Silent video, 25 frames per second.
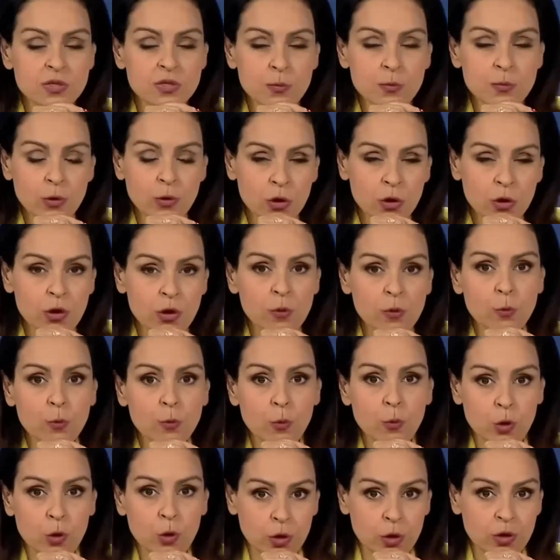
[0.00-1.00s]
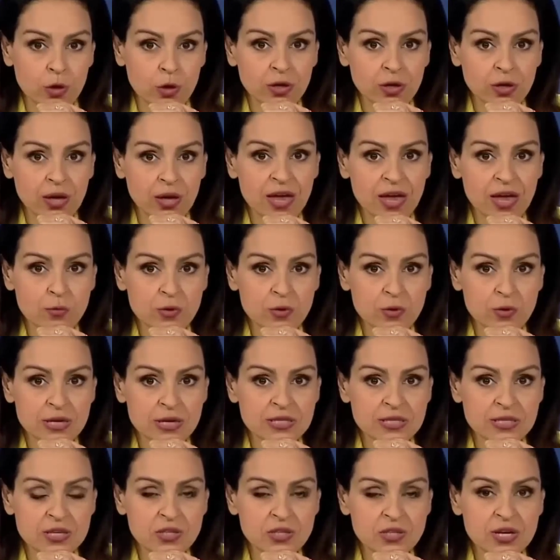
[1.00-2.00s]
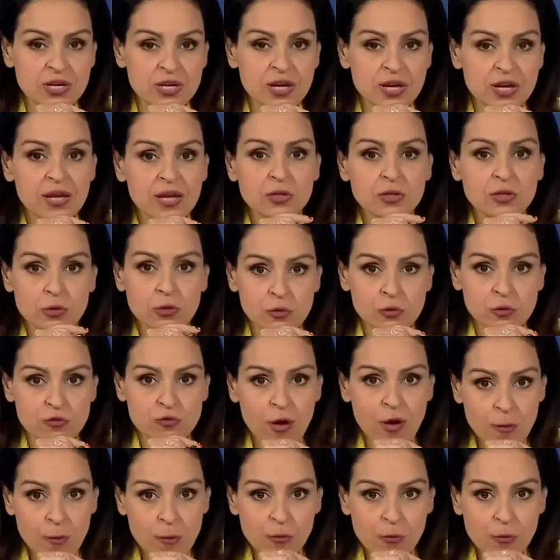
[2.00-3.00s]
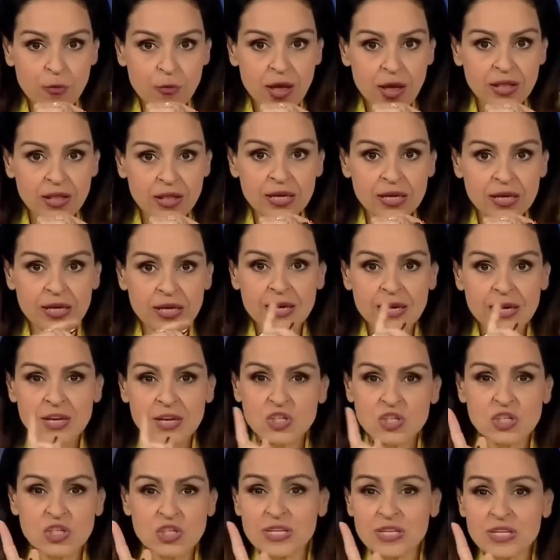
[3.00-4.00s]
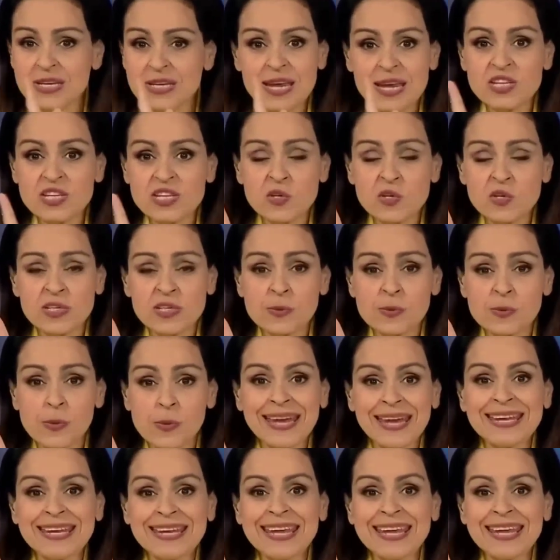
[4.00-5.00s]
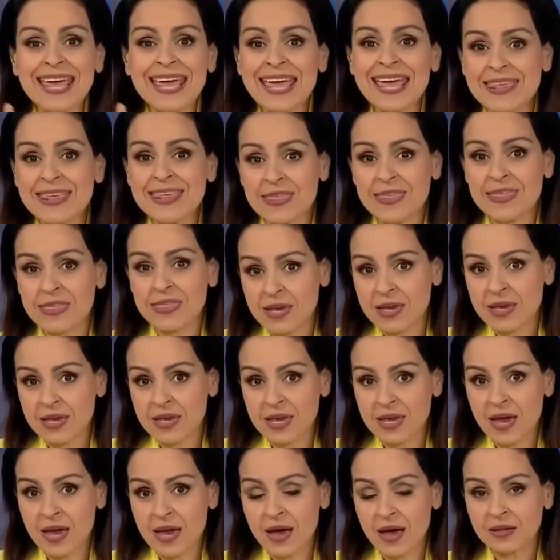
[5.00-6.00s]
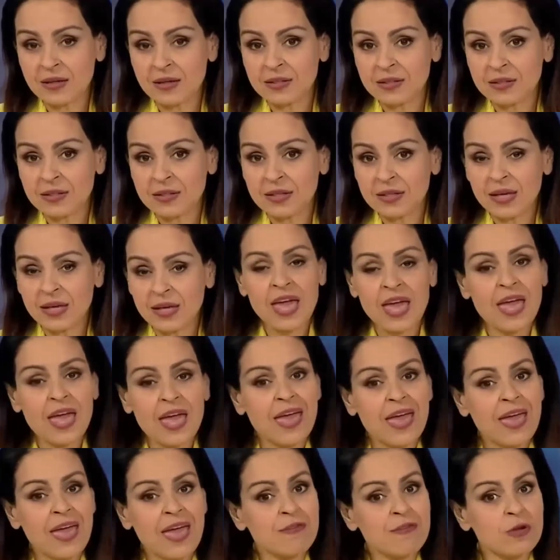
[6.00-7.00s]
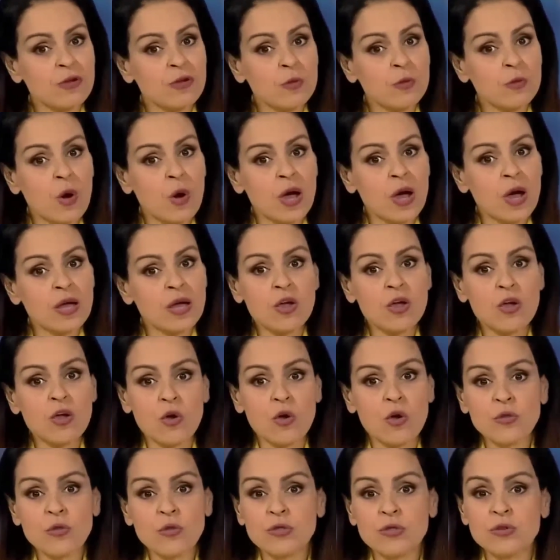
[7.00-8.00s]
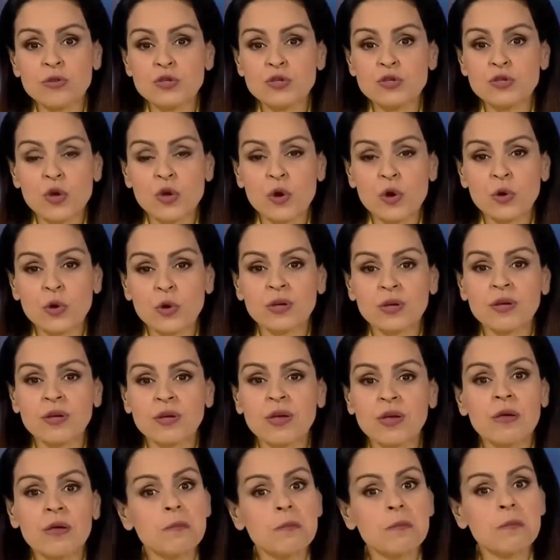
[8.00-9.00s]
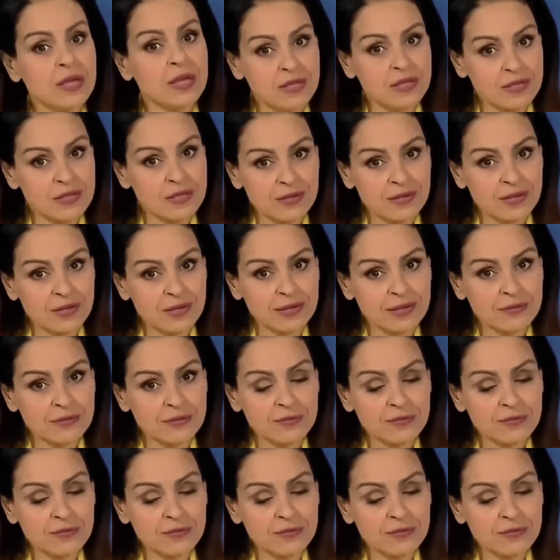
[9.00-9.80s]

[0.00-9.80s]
superb work at a recent Donald Trump rally. She didn't need to explain anything here. Everyone got the joke immediately.